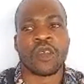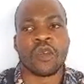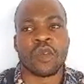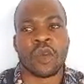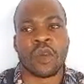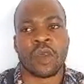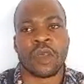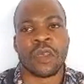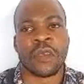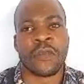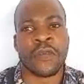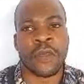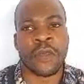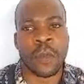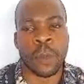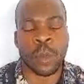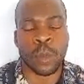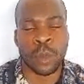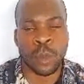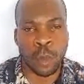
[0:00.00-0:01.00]
So if you
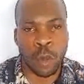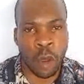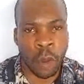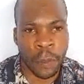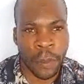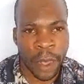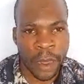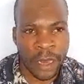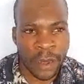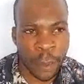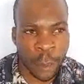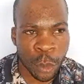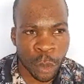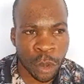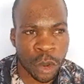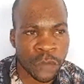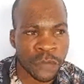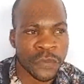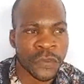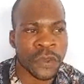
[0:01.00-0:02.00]
compare the
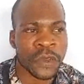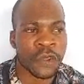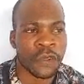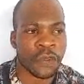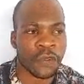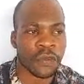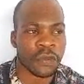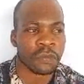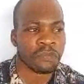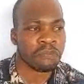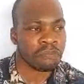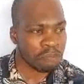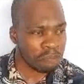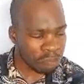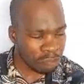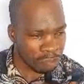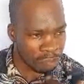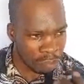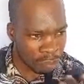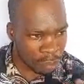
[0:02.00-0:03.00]
product finish,
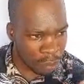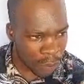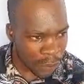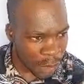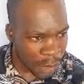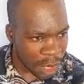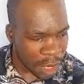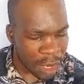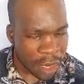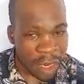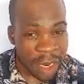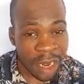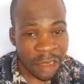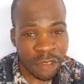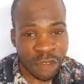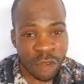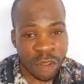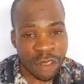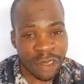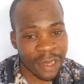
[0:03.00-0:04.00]

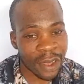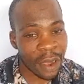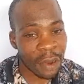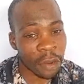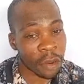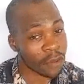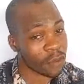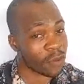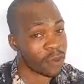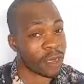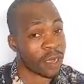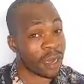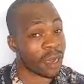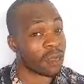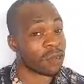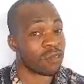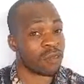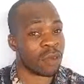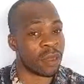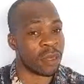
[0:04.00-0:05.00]
there's nothing you are going to gain
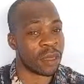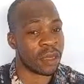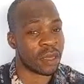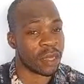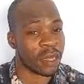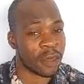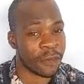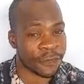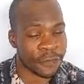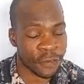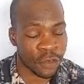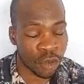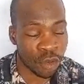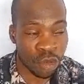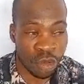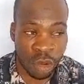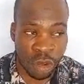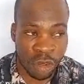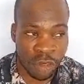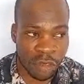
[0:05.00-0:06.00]
actually if you
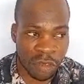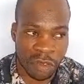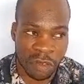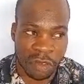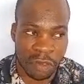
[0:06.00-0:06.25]
don't